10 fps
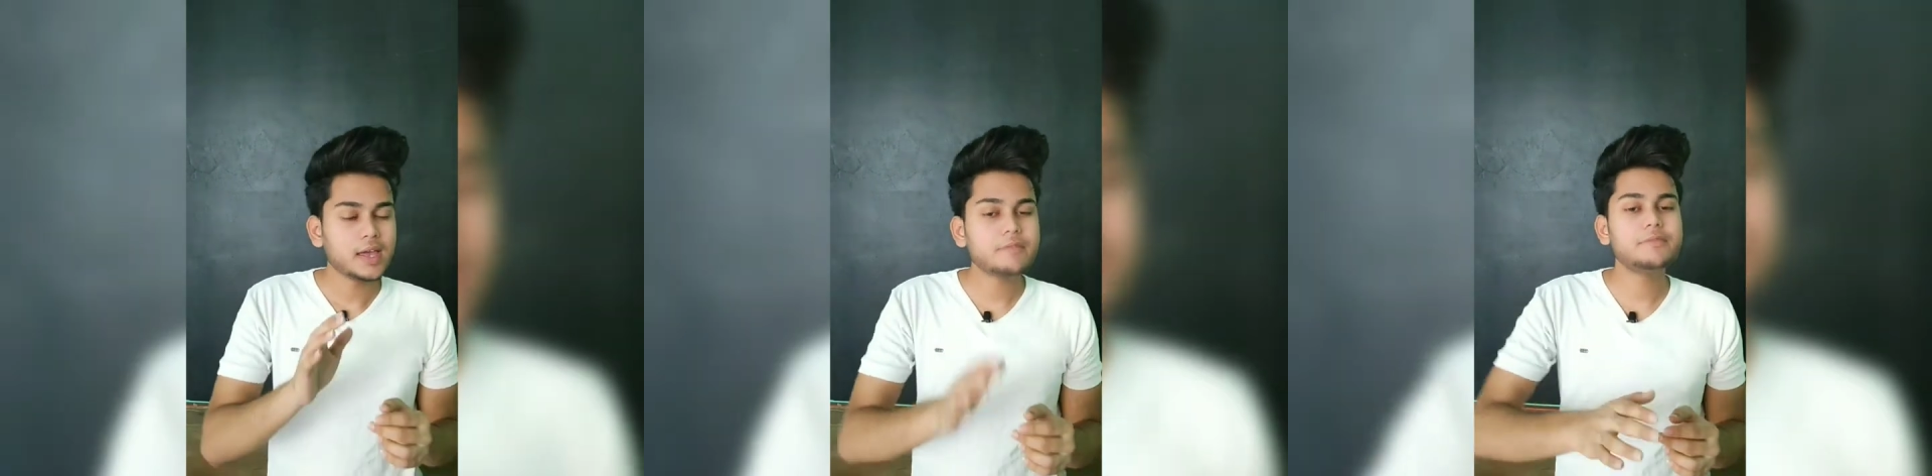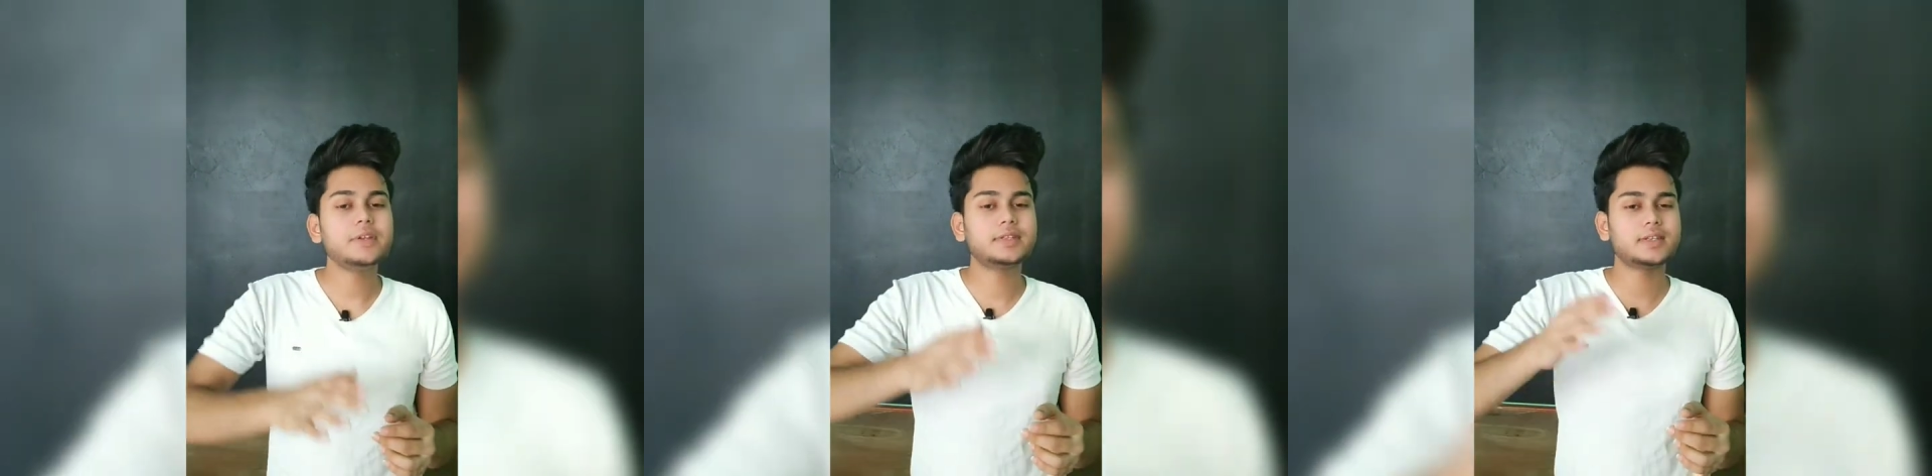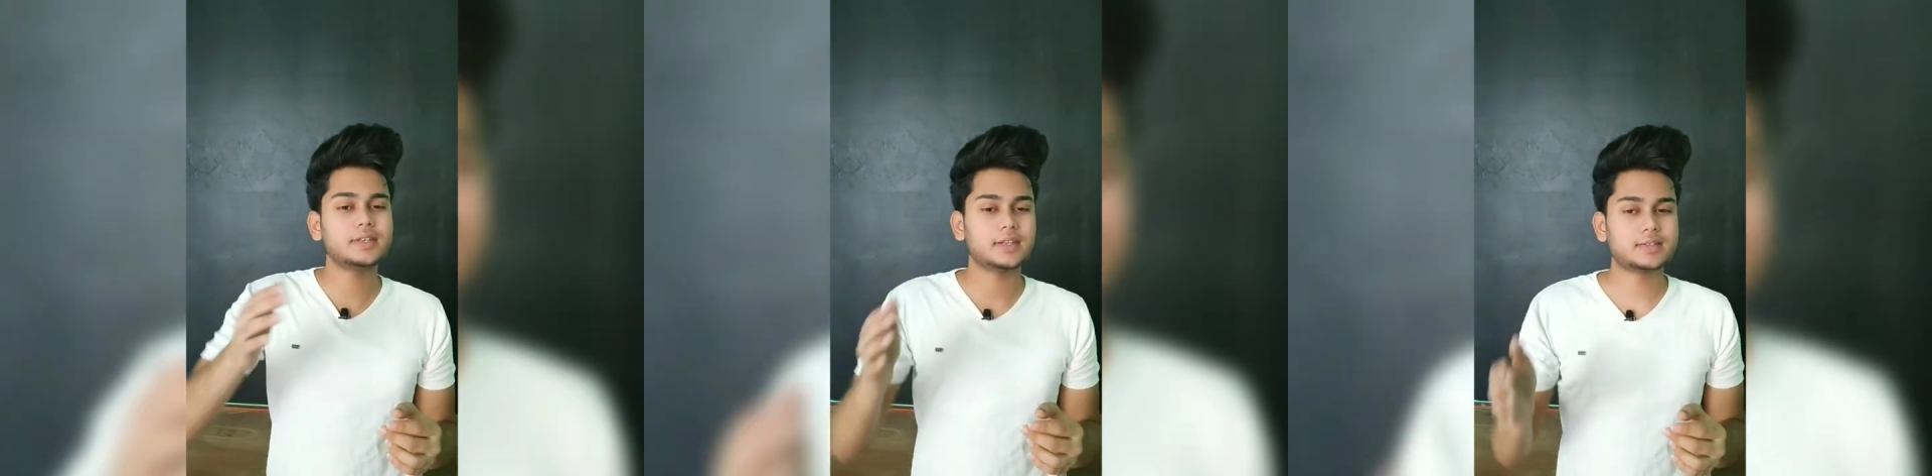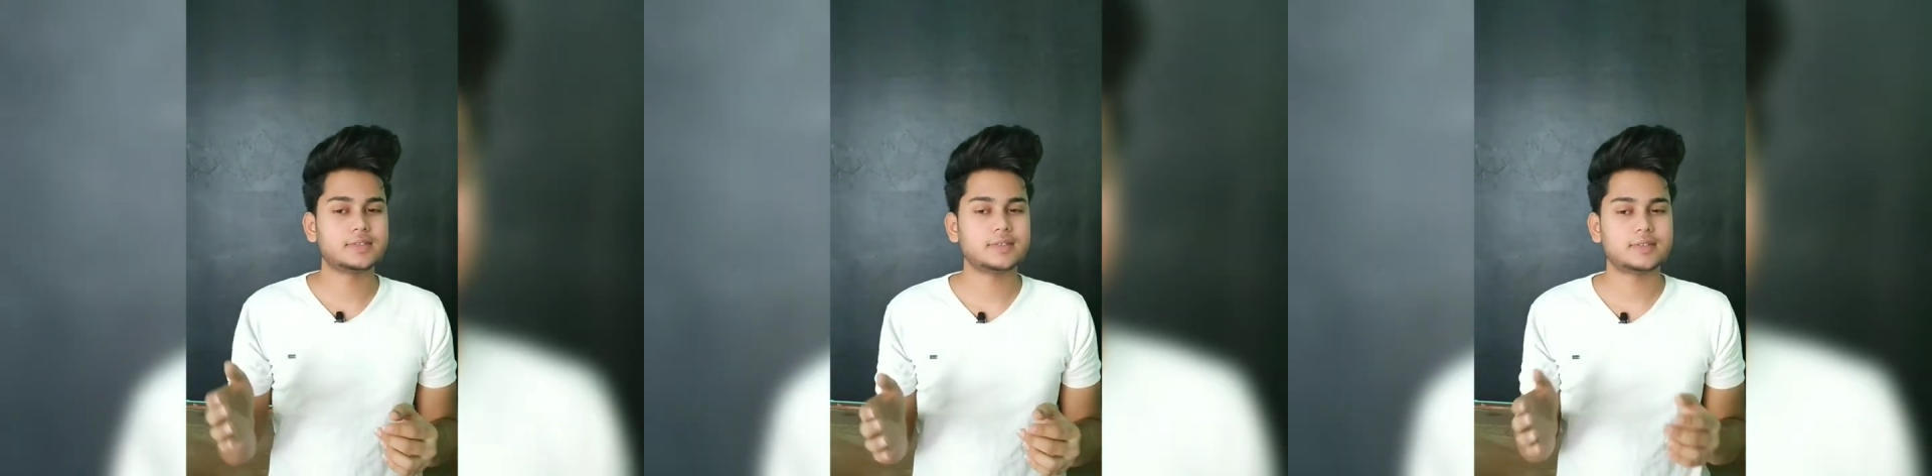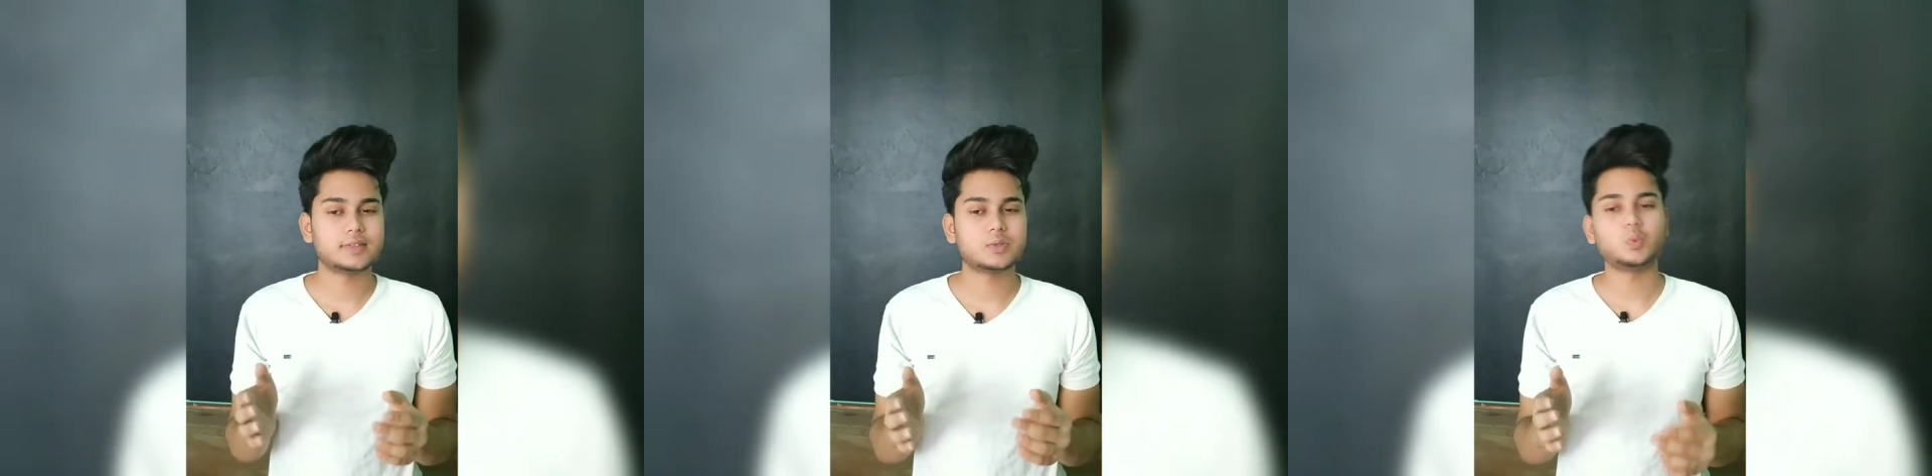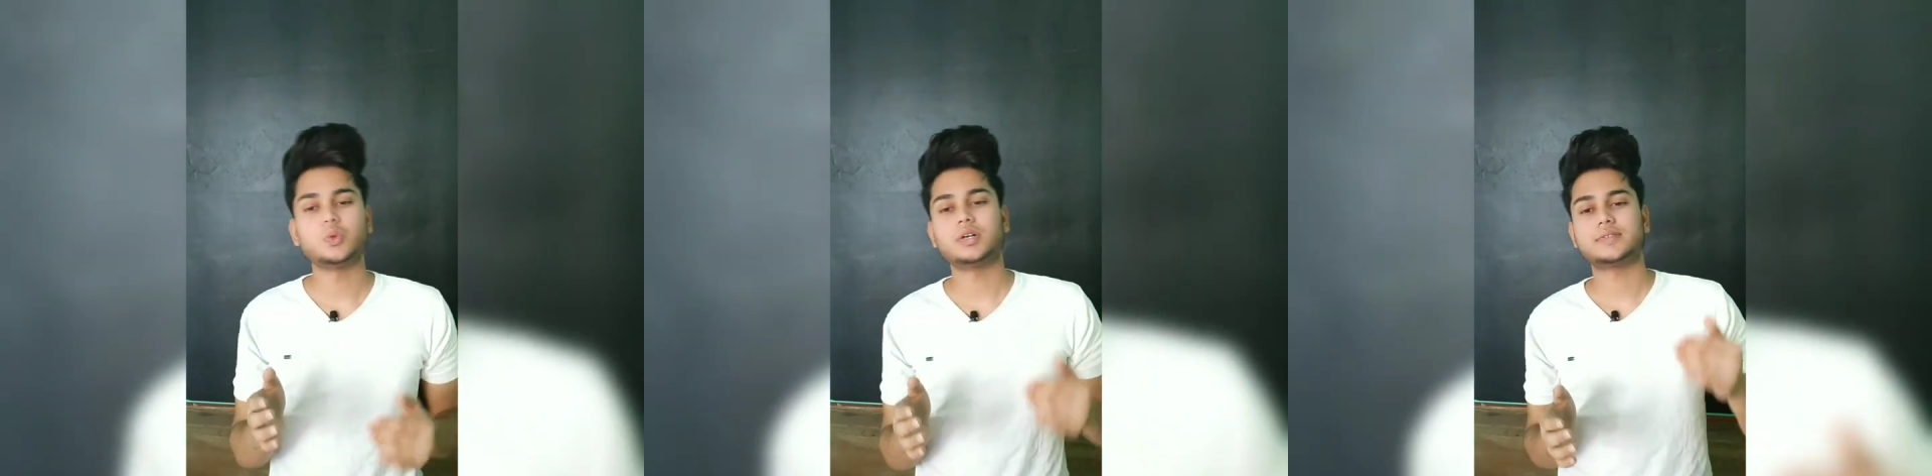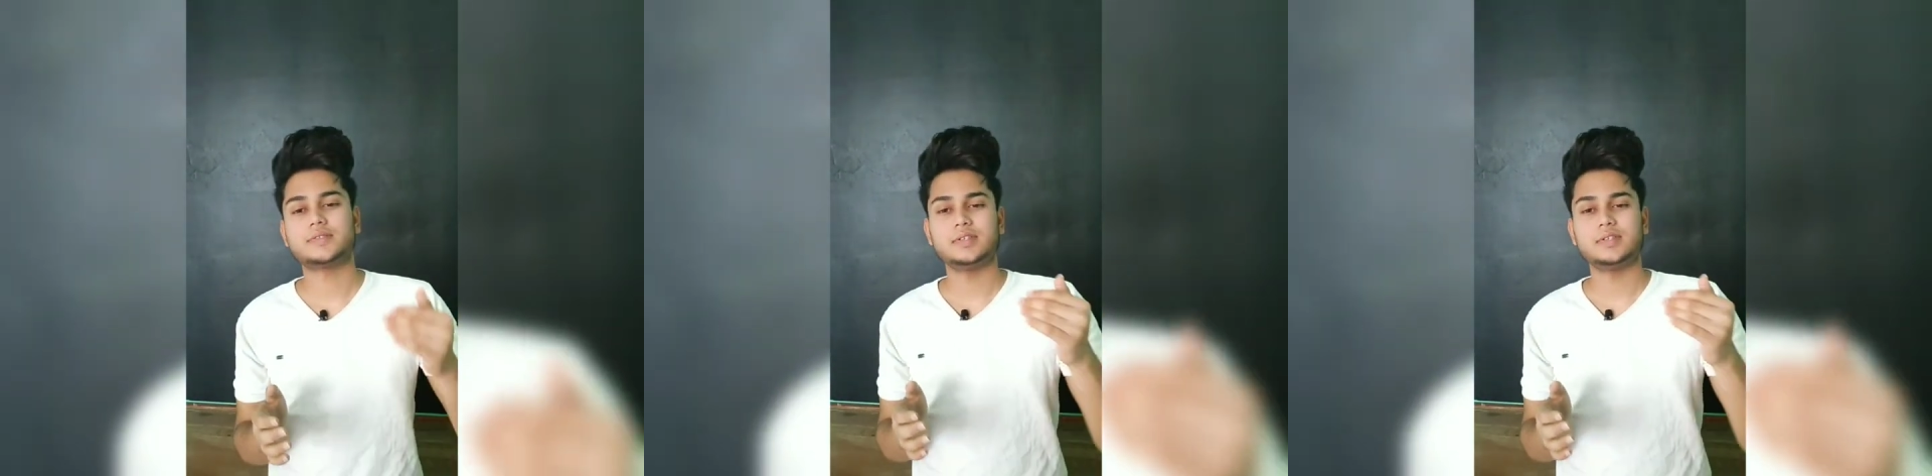Everything in existence works